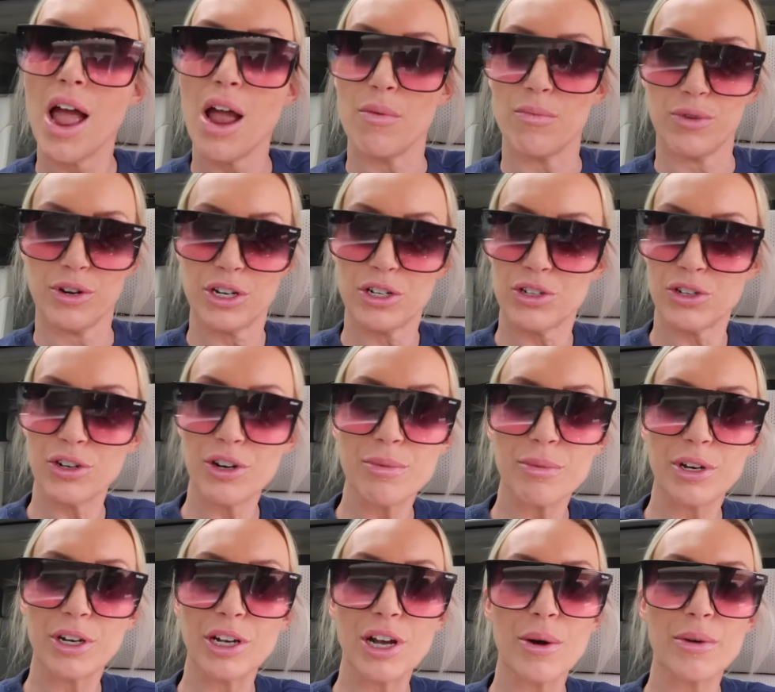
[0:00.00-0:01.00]
I'm pretty sure I'm
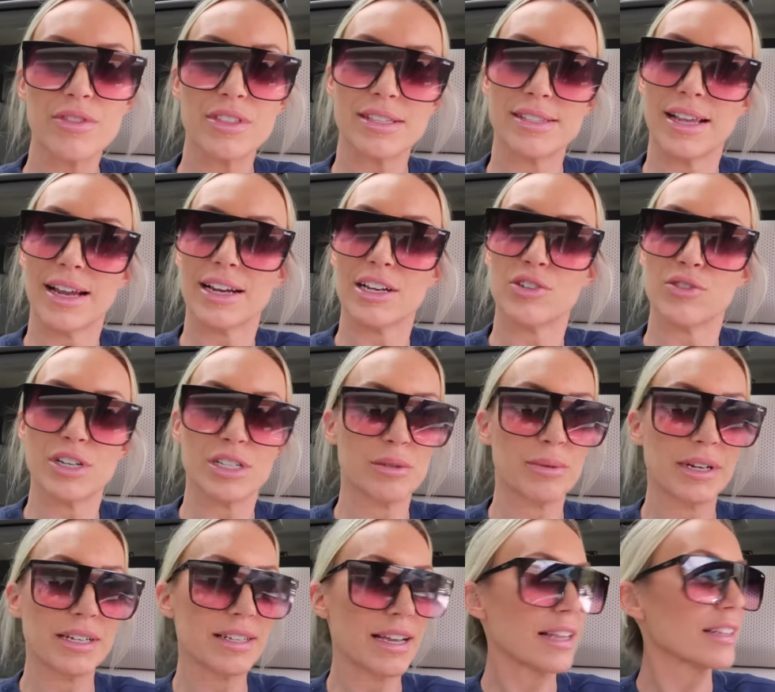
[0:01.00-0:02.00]
gonna go with the second dress
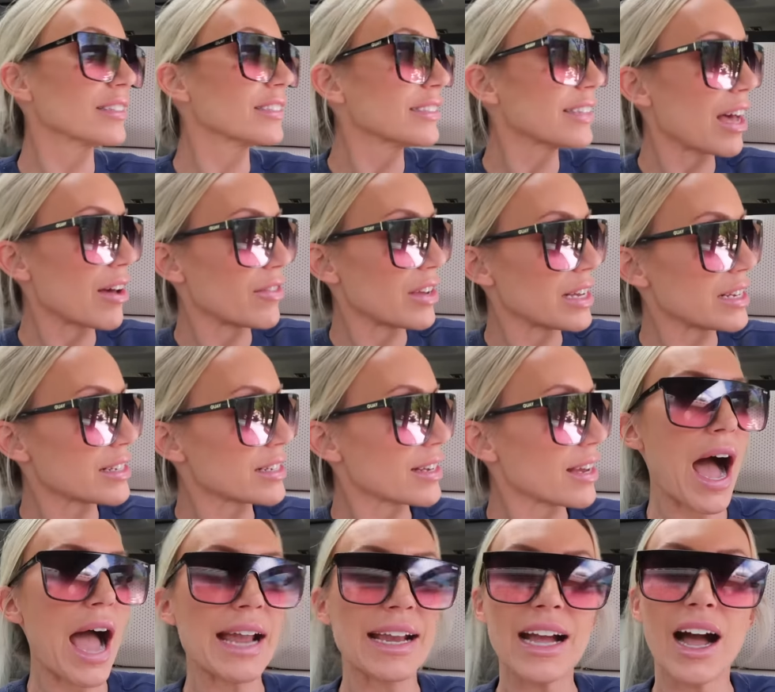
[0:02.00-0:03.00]
because I love it.
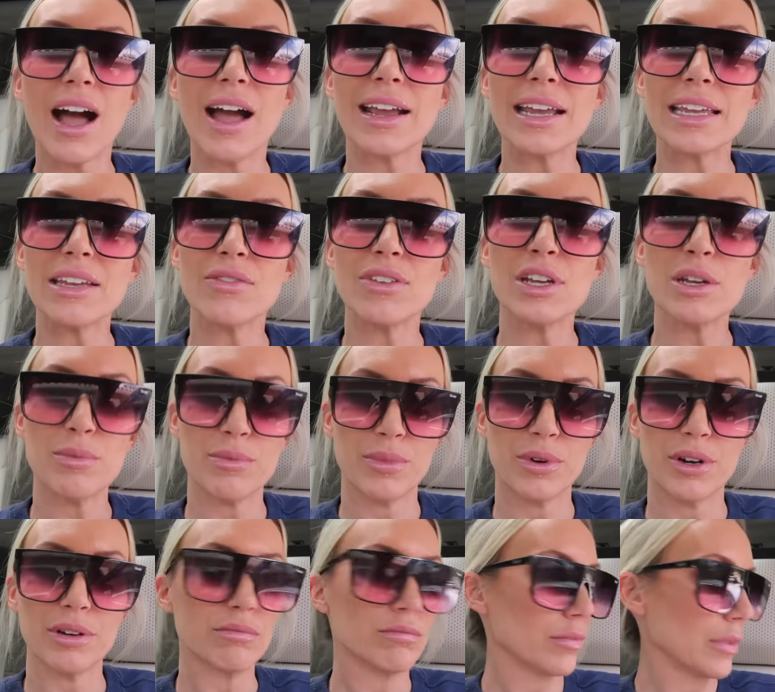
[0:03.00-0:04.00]
I got Evie and, Br
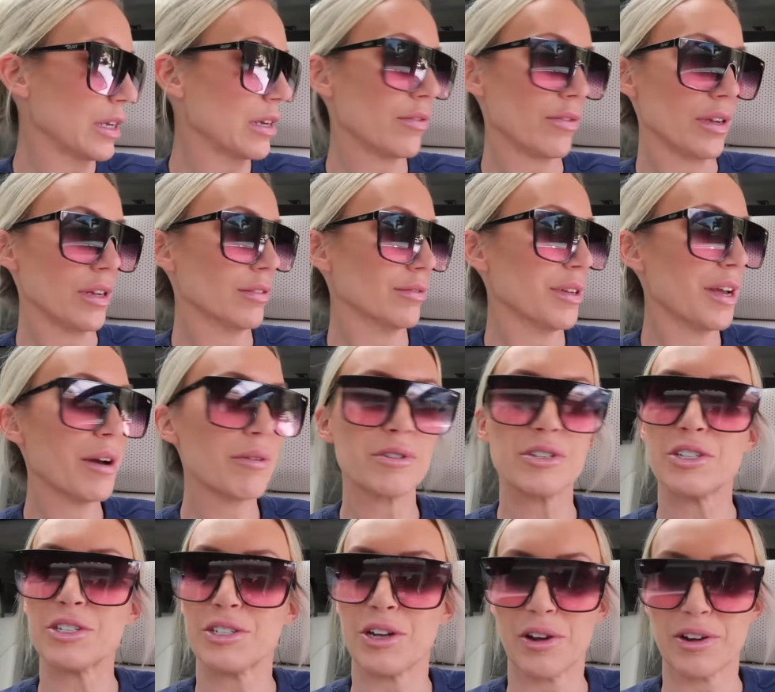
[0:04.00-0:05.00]
Evie, I was
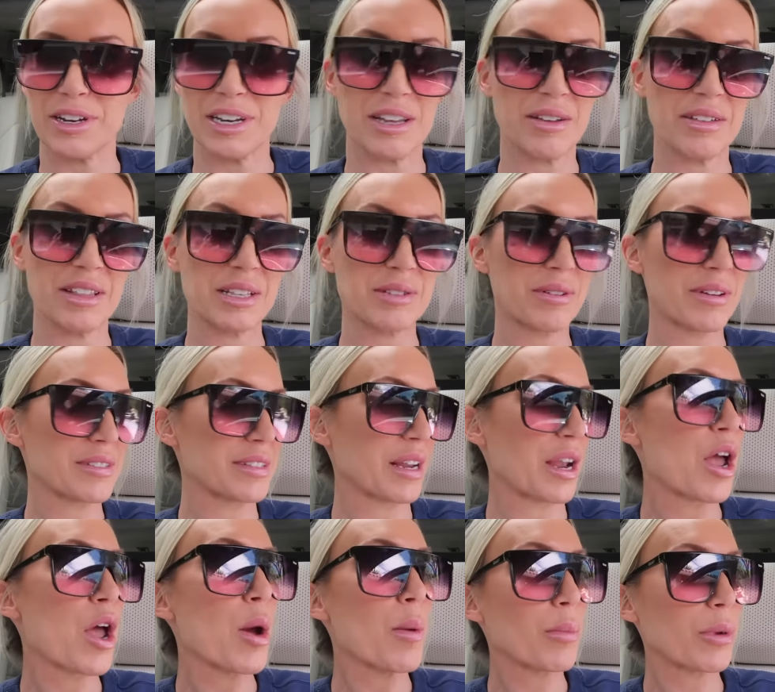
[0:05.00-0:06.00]
just talking to you, that's what I
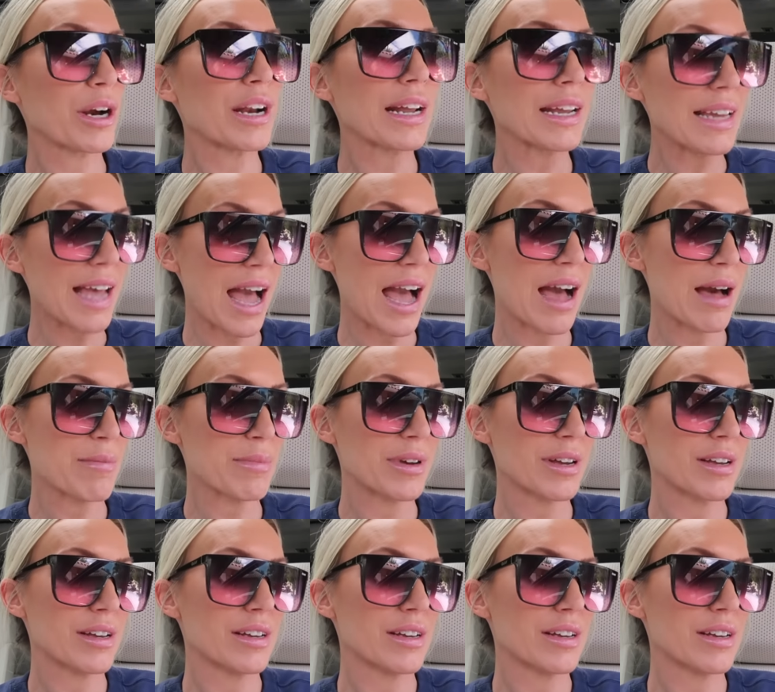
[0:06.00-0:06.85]
was saying. and Cap,